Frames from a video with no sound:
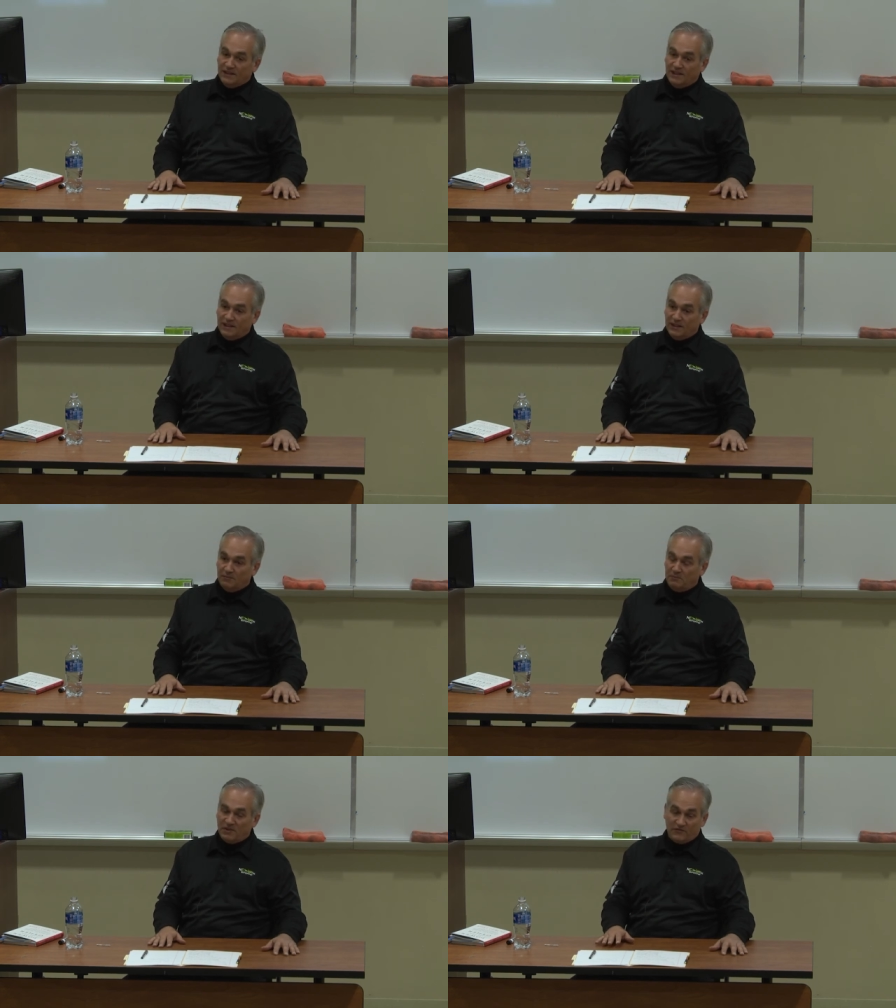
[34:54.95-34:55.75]
Uh,
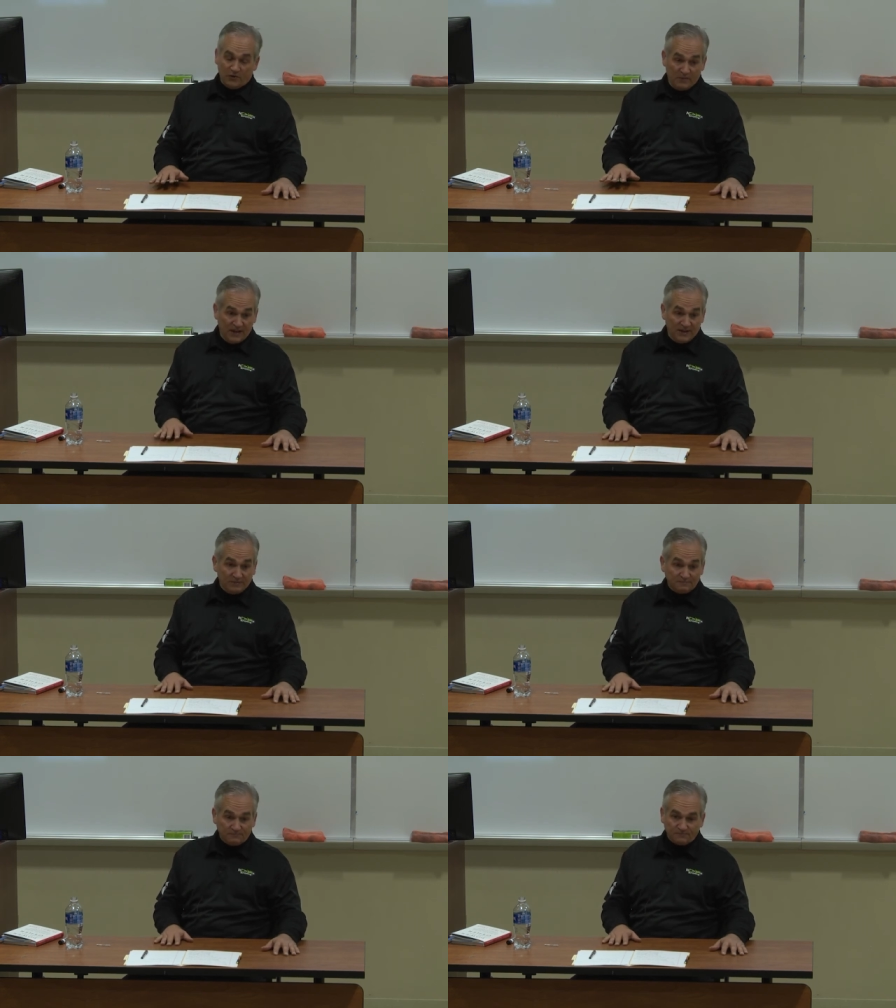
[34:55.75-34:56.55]
but for me,
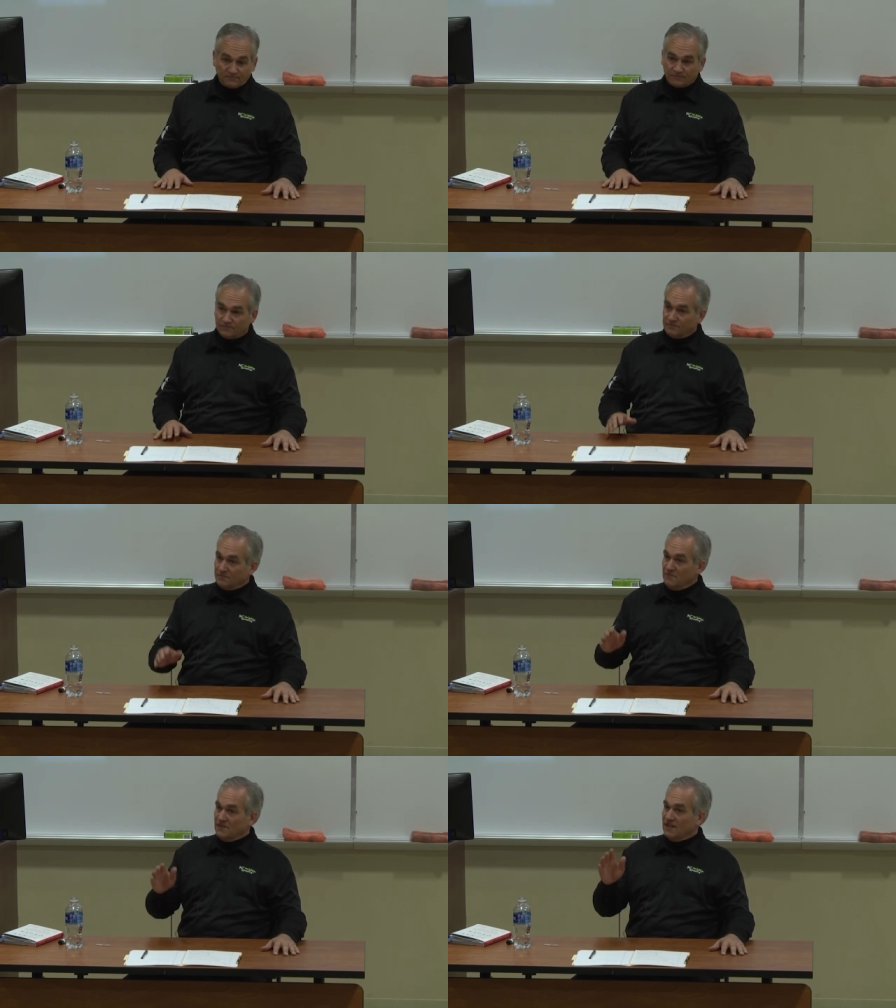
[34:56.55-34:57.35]

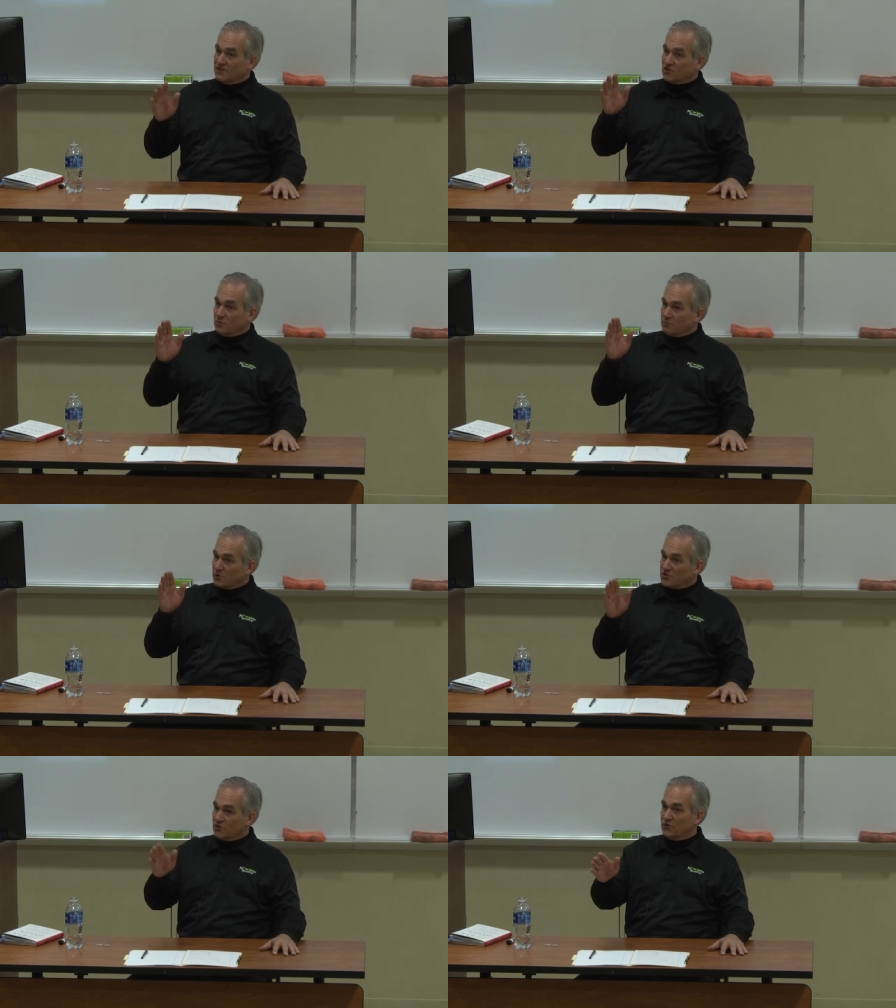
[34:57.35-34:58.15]
it's the
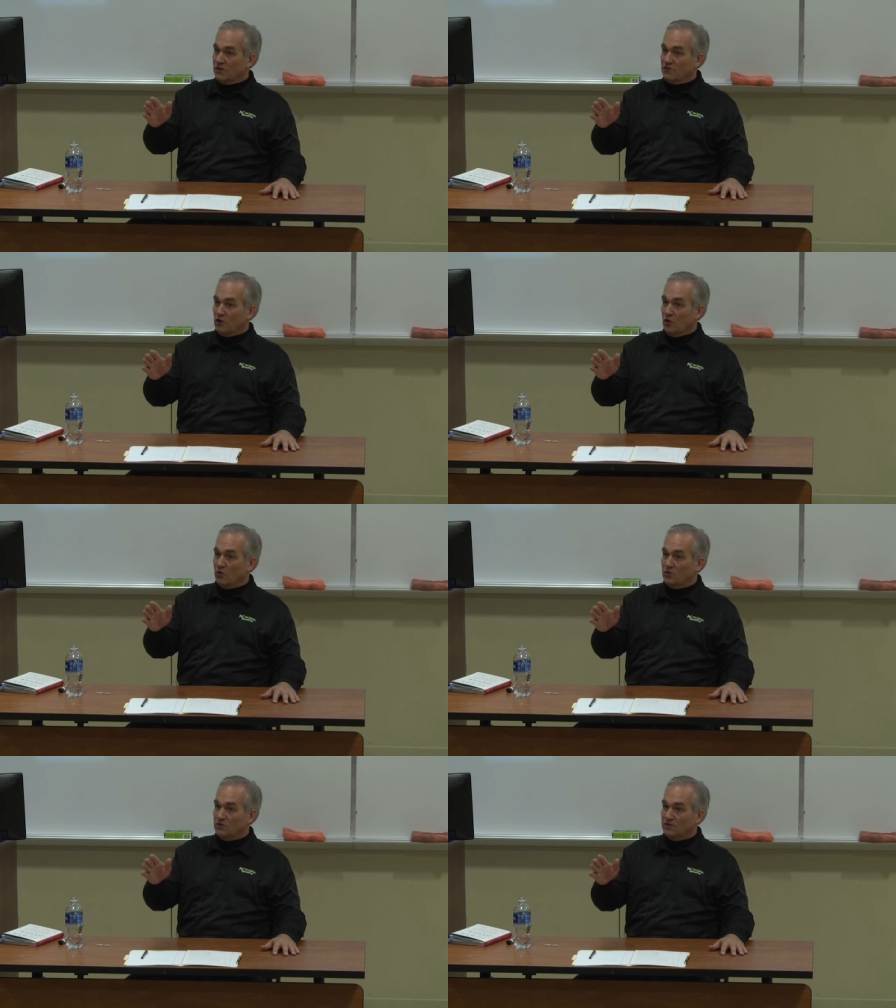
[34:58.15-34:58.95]
pursuit of a
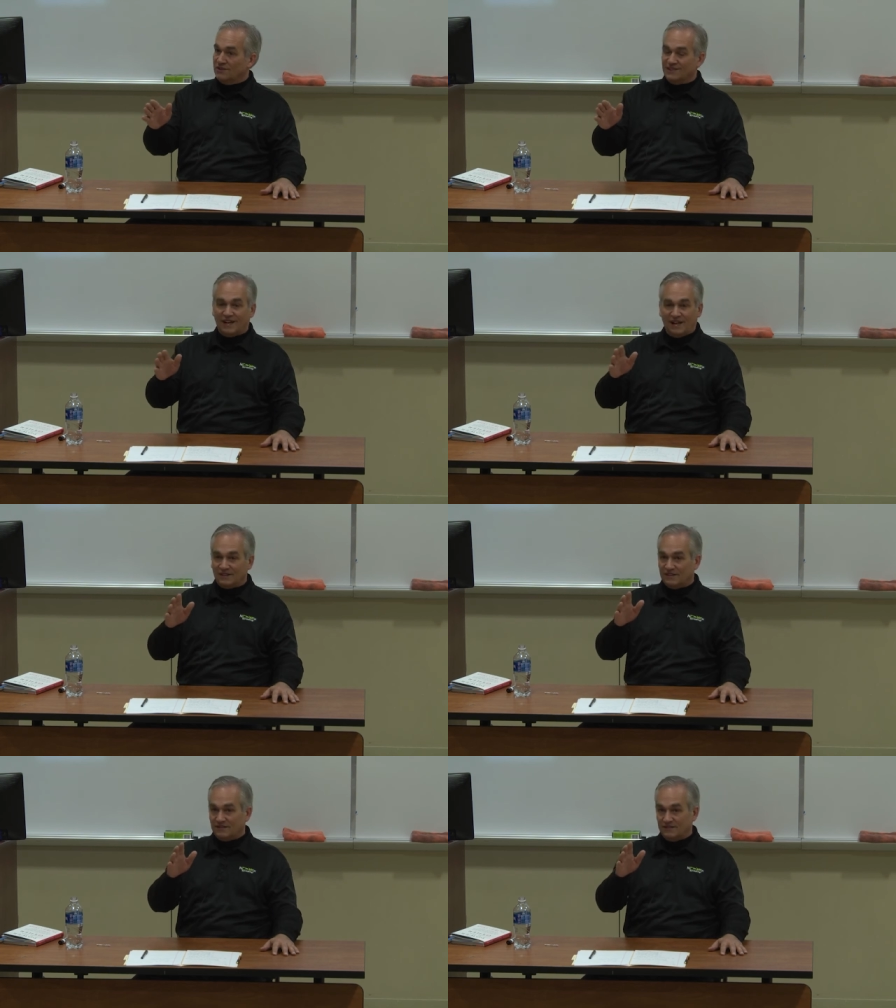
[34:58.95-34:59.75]
goal,
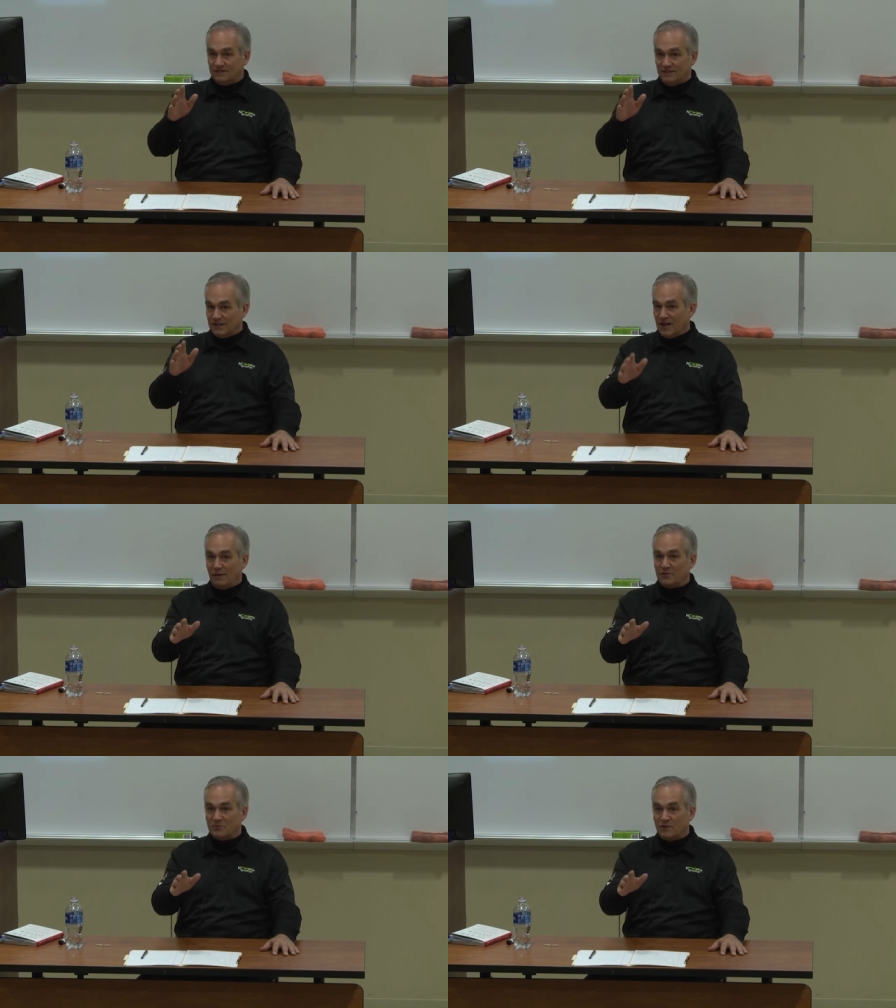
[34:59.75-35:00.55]
not the
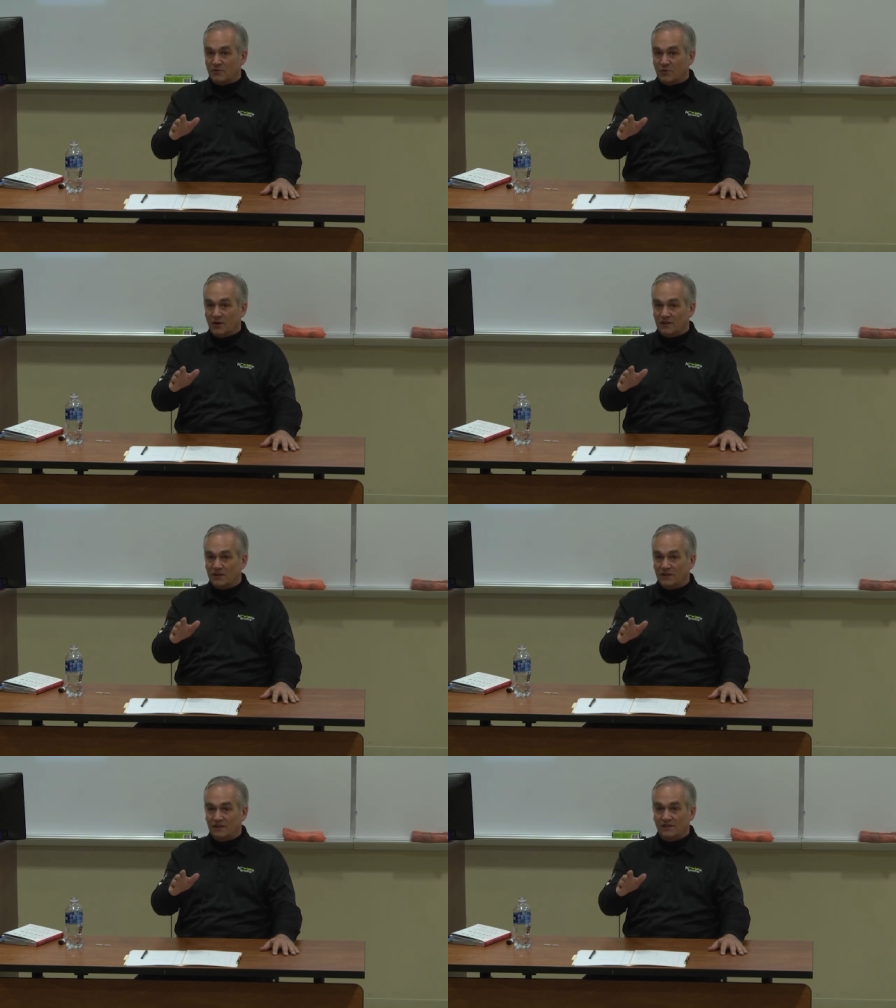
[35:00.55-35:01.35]
accomplishment of one,
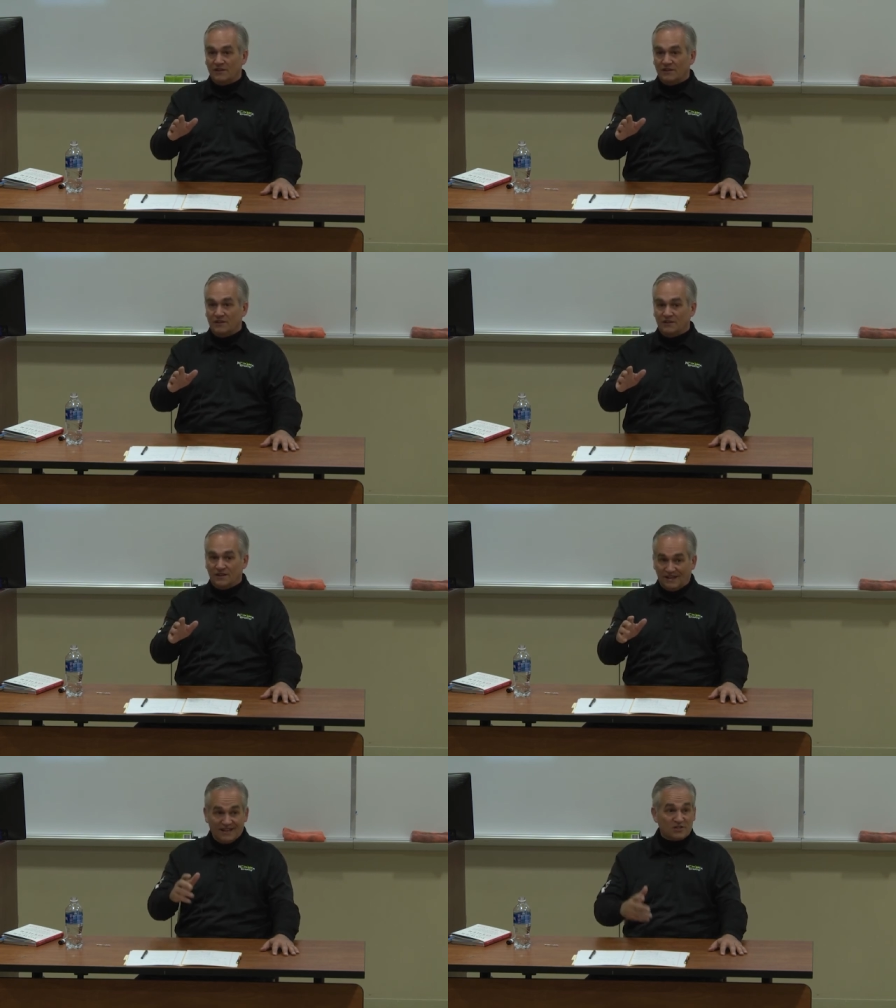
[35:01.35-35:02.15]

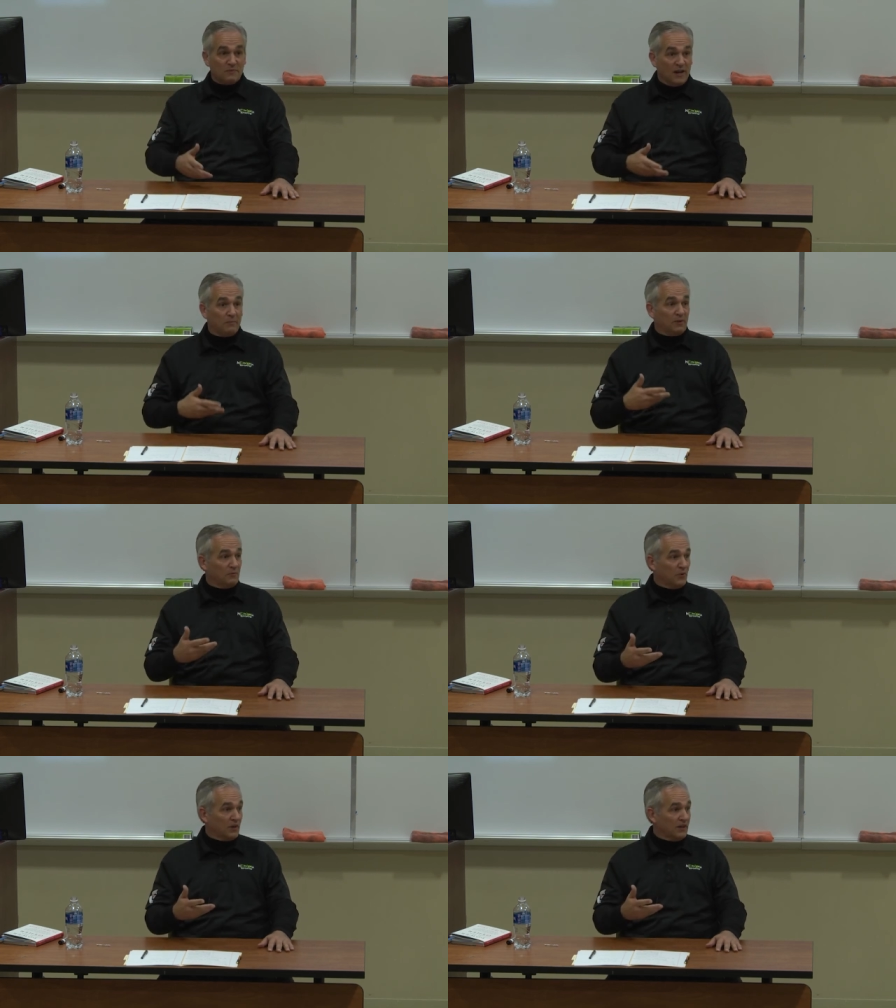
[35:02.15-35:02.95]
that gets me up in the
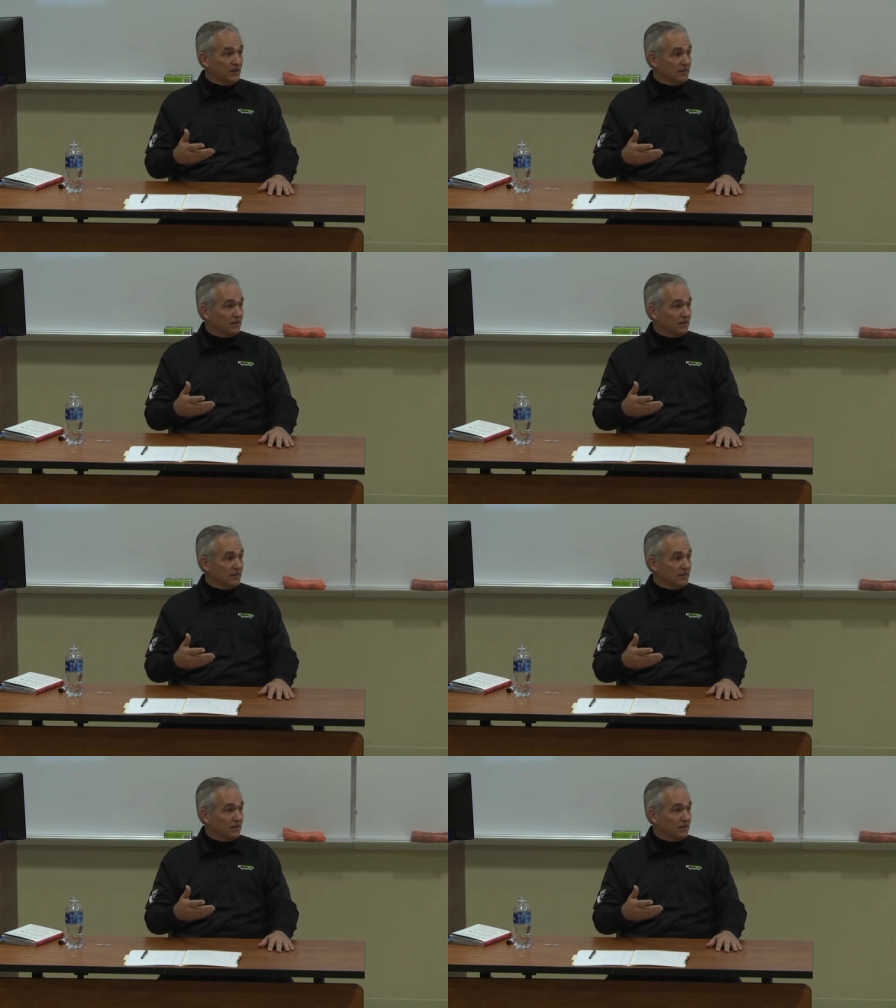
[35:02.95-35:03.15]
morning.